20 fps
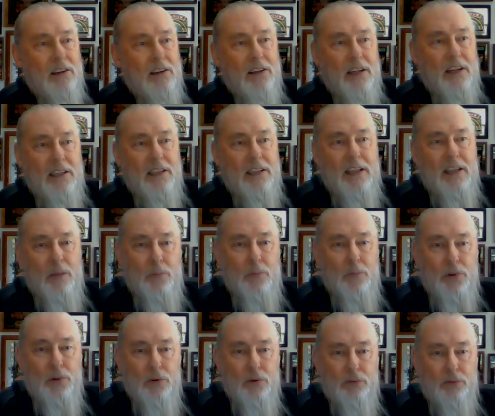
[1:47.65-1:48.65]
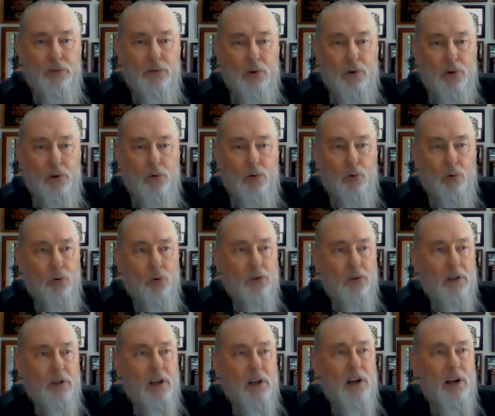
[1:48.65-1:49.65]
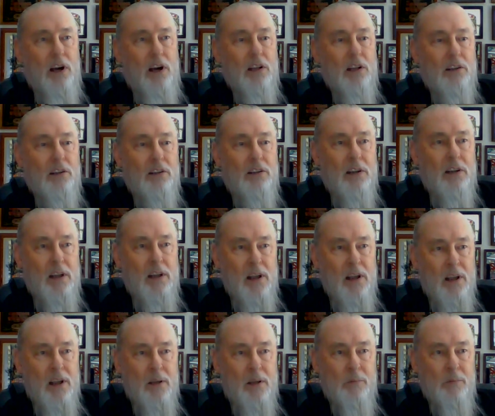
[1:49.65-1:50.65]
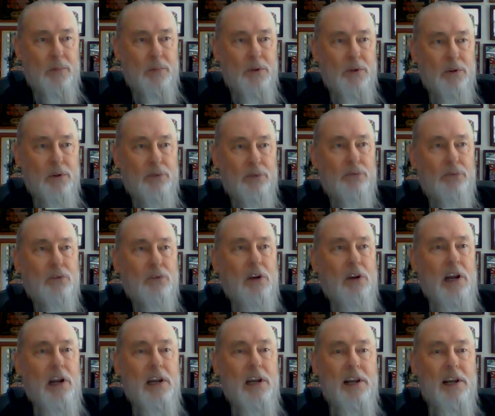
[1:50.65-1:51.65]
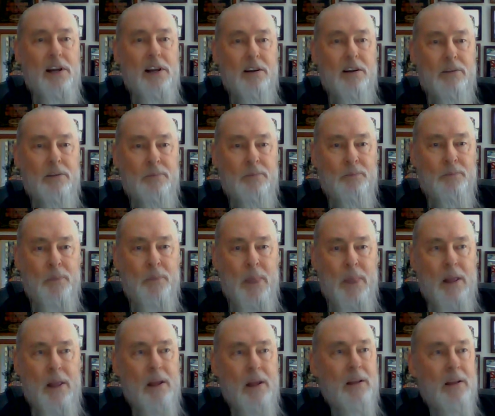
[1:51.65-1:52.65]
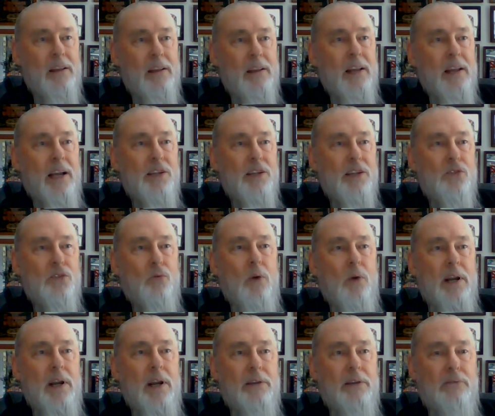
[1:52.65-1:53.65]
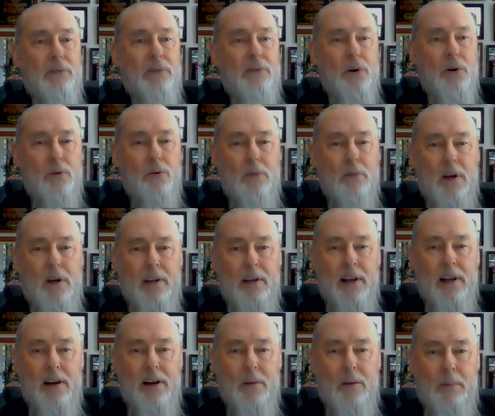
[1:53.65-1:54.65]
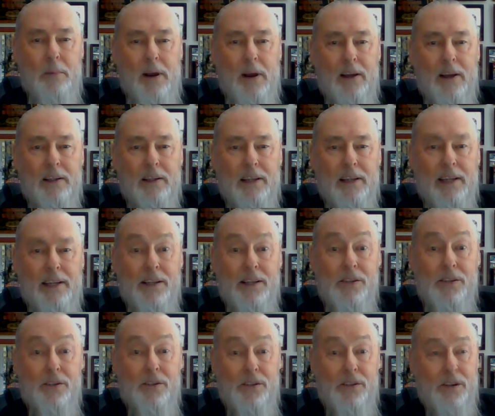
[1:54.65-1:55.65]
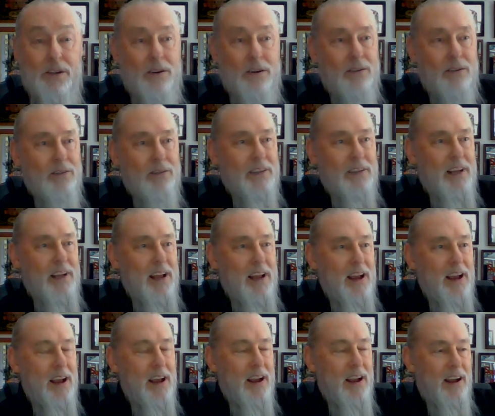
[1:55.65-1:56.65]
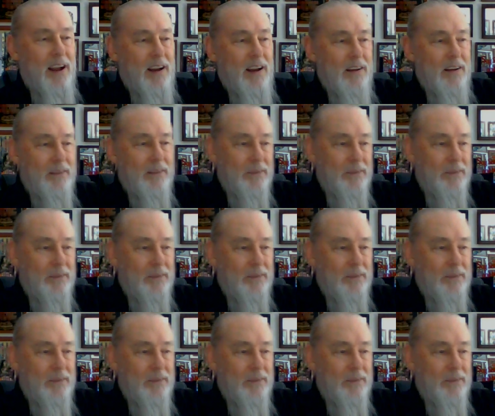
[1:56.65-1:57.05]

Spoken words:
Look at that beautiful golden color. Beautiful, clear, nice white foam on there, about an inch or so. Yeah.